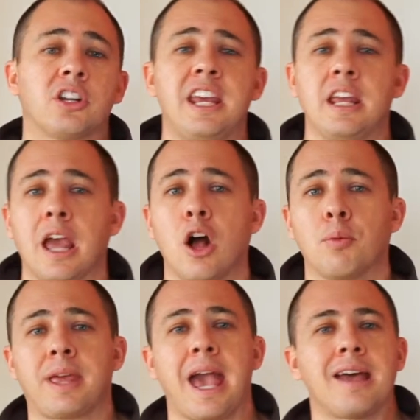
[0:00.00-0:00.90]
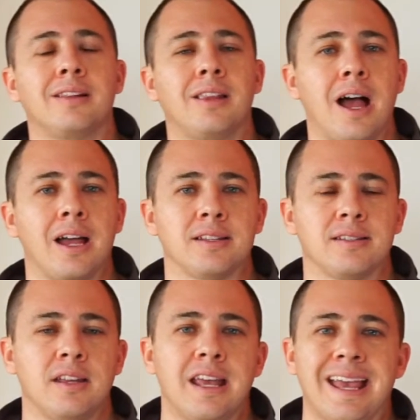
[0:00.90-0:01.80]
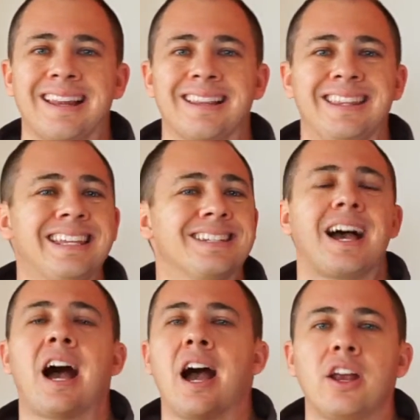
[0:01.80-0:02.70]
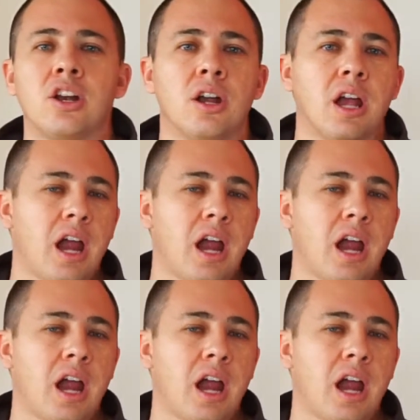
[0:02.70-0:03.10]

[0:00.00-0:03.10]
King helped catalyze the entire